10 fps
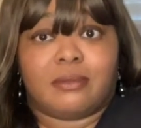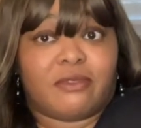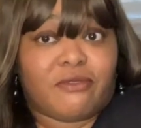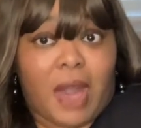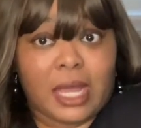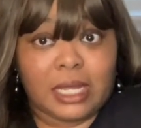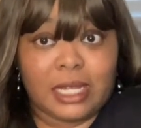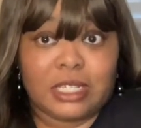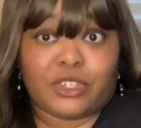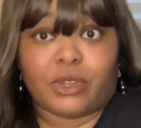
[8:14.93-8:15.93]
finally
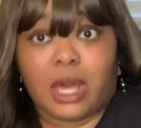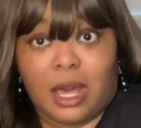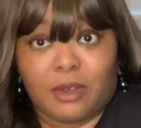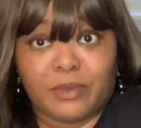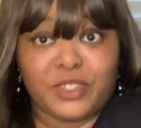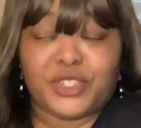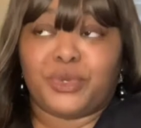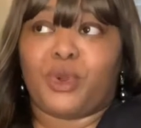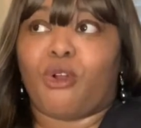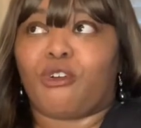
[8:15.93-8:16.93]
succumbs to
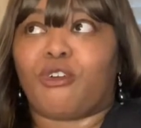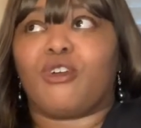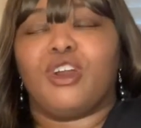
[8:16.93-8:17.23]
her